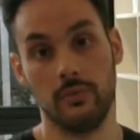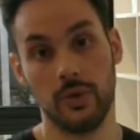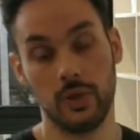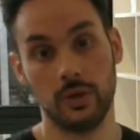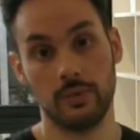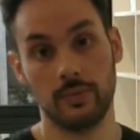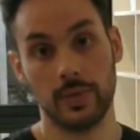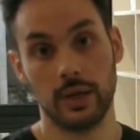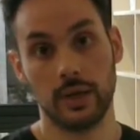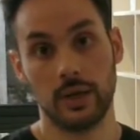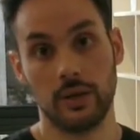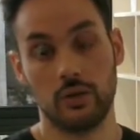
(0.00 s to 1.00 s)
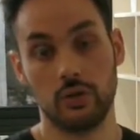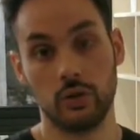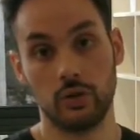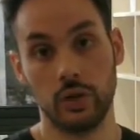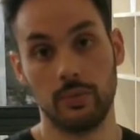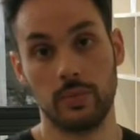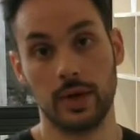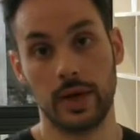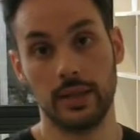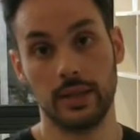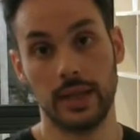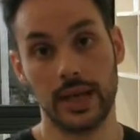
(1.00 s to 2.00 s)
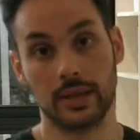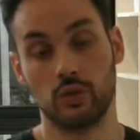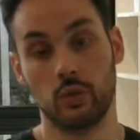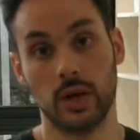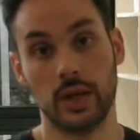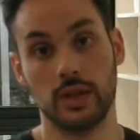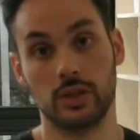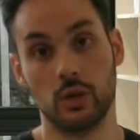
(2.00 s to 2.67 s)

video for drip, and the next one